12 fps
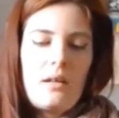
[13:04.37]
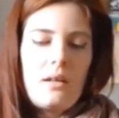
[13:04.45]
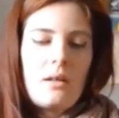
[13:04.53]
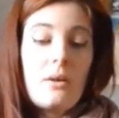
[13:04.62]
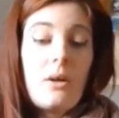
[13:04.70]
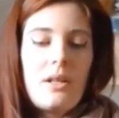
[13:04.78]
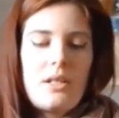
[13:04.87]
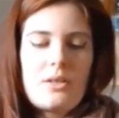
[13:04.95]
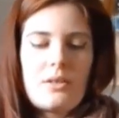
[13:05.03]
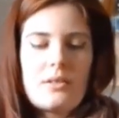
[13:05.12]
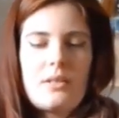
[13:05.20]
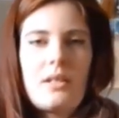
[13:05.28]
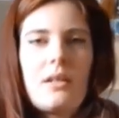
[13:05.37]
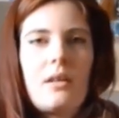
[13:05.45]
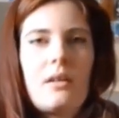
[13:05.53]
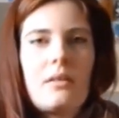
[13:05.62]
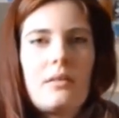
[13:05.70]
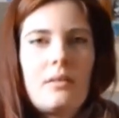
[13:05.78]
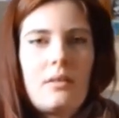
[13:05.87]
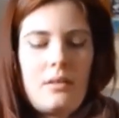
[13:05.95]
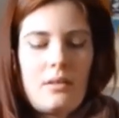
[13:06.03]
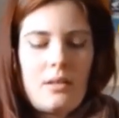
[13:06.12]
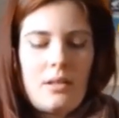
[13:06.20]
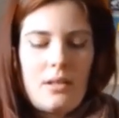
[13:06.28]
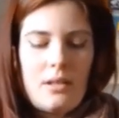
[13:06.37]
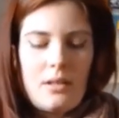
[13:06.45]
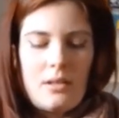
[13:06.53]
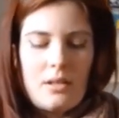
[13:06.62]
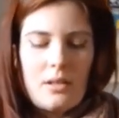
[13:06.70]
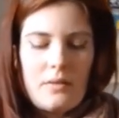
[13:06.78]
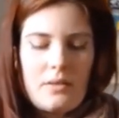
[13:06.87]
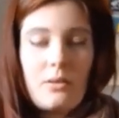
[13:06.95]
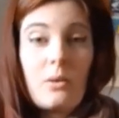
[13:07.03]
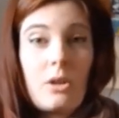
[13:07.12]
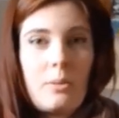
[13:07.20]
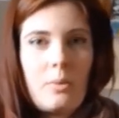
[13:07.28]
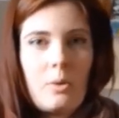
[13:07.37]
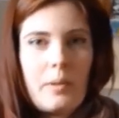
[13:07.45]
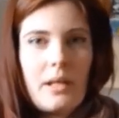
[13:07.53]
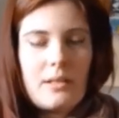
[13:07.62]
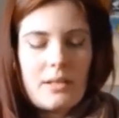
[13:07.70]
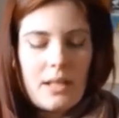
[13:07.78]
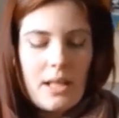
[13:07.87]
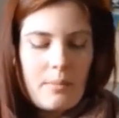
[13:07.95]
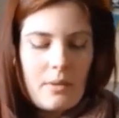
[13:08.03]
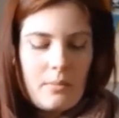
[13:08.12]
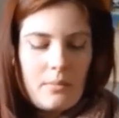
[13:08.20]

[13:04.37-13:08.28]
quite an interesting yarn. Still got the ball bands, I kept them.